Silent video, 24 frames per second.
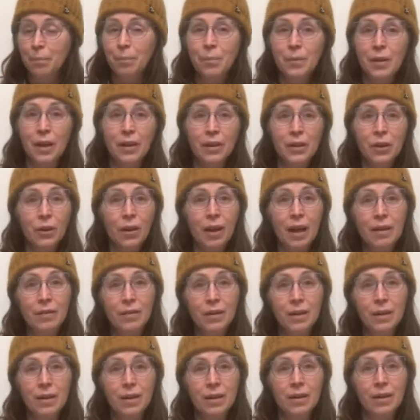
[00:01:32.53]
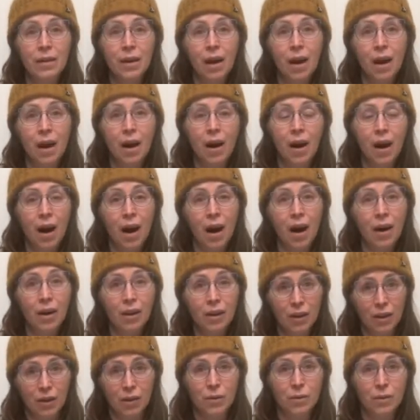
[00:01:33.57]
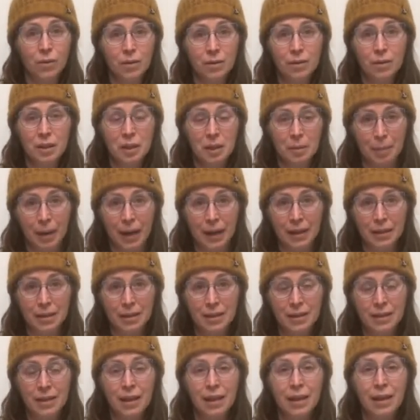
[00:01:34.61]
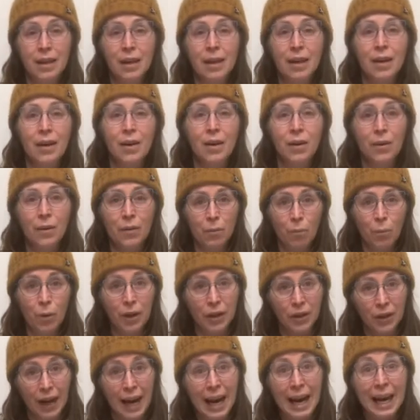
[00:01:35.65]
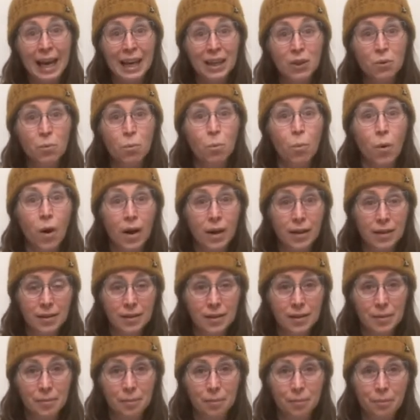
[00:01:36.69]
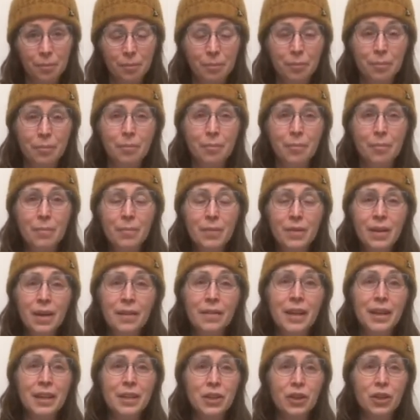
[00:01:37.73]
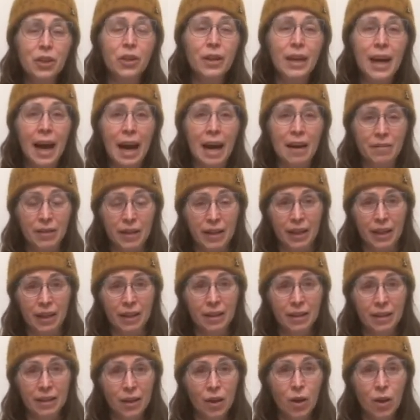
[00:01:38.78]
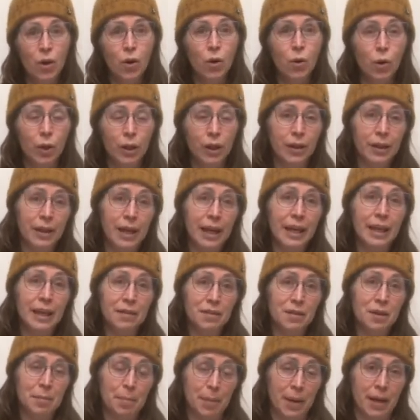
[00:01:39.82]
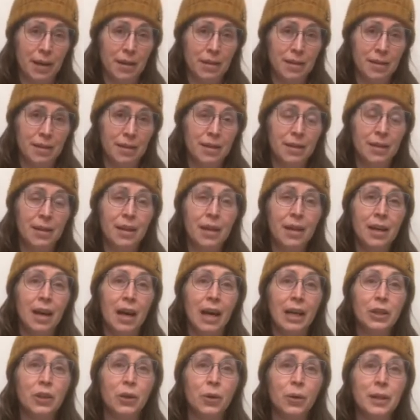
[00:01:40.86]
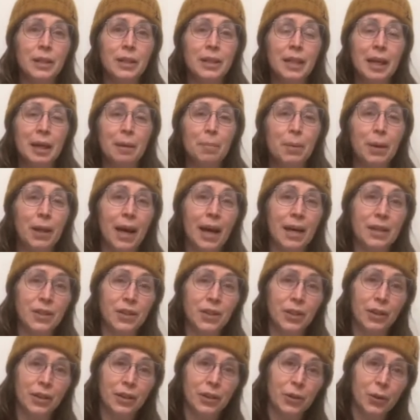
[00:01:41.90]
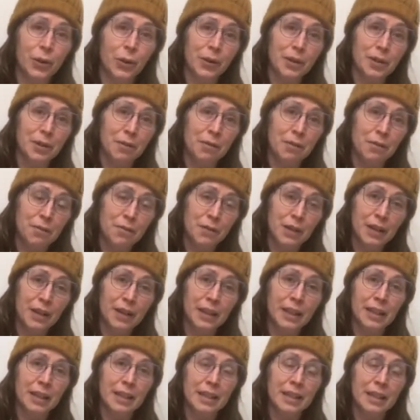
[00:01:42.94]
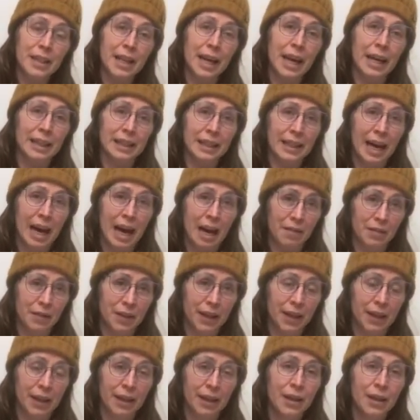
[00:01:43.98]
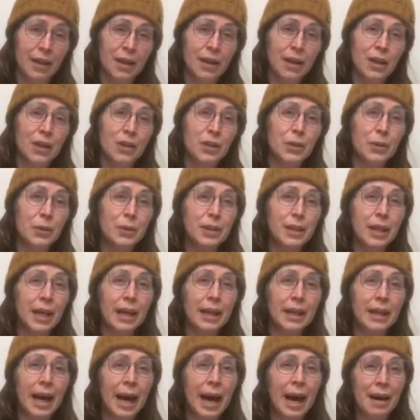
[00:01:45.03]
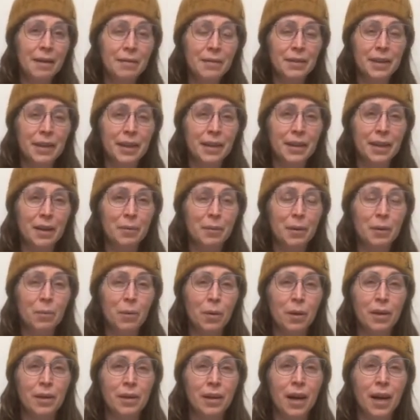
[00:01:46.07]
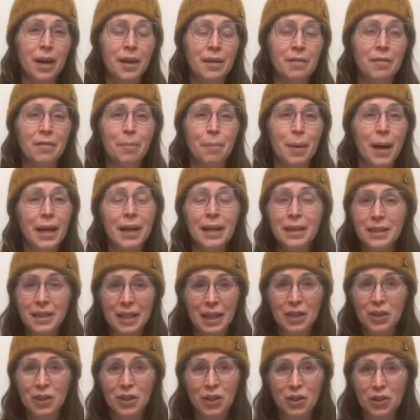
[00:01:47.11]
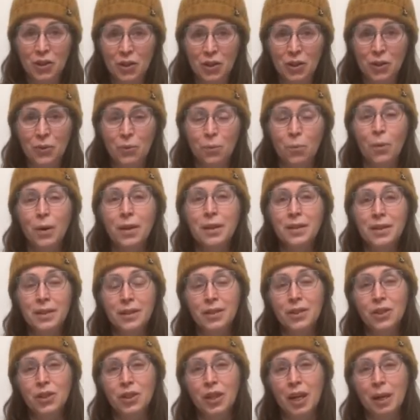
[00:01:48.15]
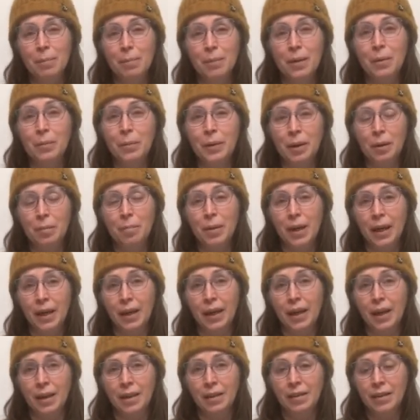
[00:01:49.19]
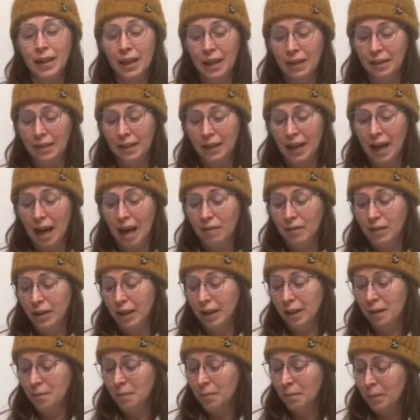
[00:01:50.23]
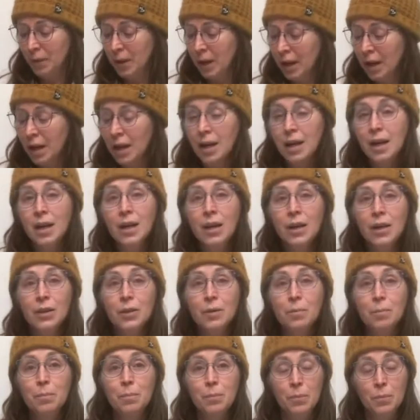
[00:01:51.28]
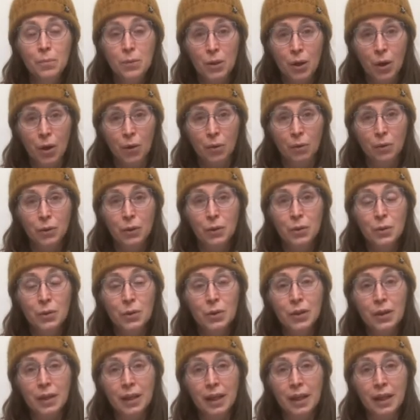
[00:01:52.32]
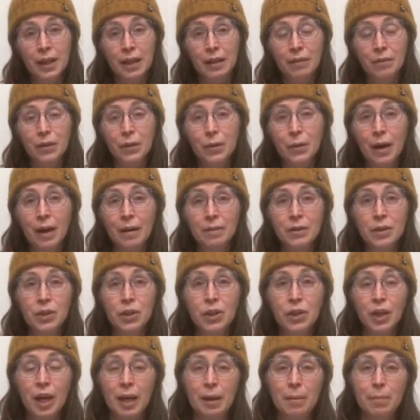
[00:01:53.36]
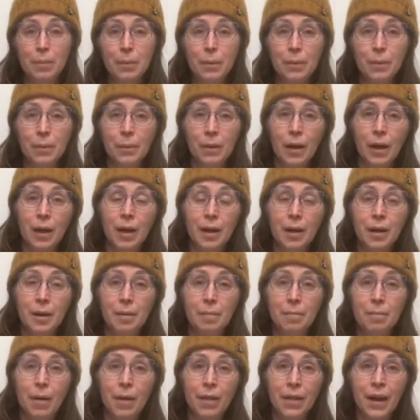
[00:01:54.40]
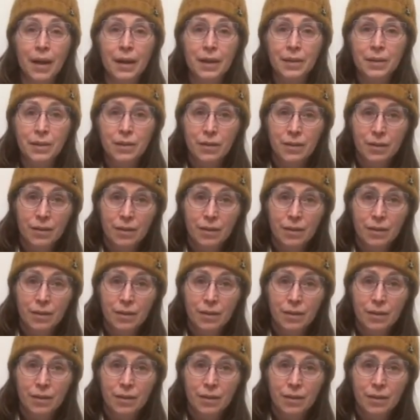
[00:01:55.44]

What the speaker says: you'll have a hollow space where your hand was, that is your cavity or your negative space, and you're going to take plaster and you're going to fill it into that cavity. So it's that cavity that we want to kind of pay attention to. What is the shape that we are making in the cavity? So usually if you have a shape that is,